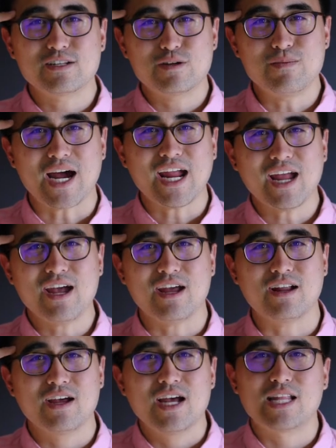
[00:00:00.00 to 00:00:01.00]
into my
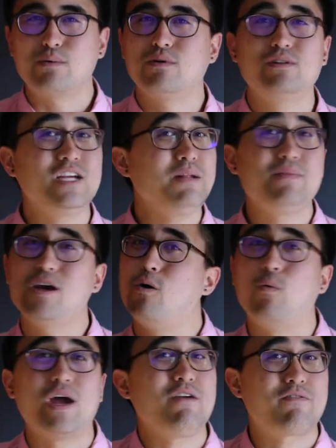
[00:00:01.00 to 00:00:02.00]
head that will lead me
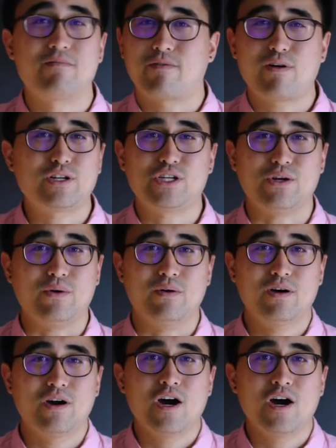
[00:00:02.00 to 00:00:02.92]
away from virtue?